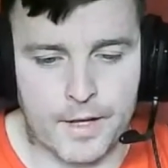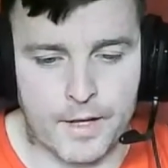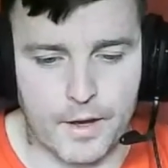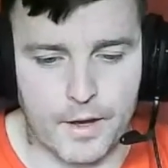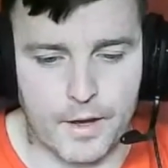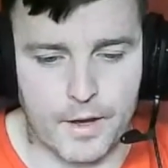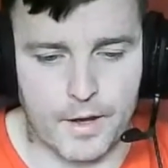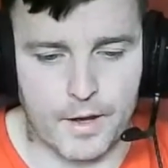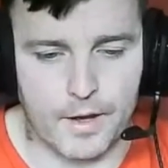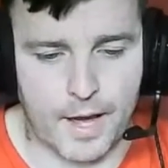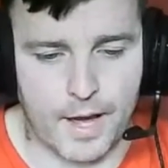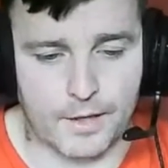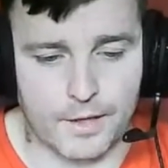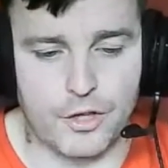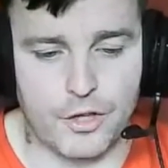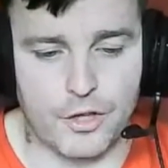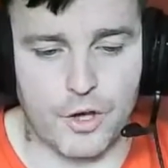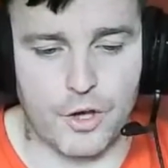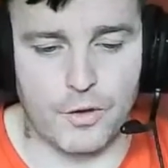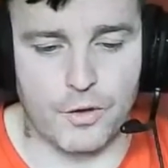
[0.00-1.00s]
campaign
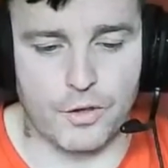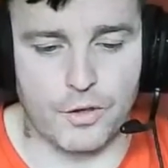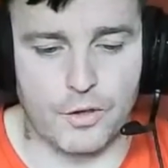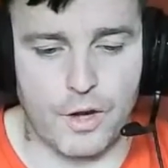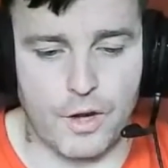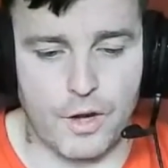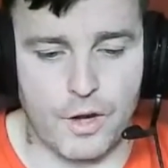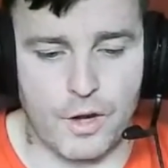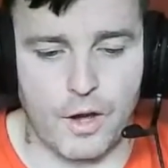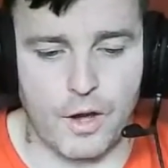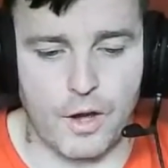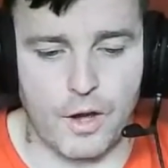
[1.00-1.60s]
for many.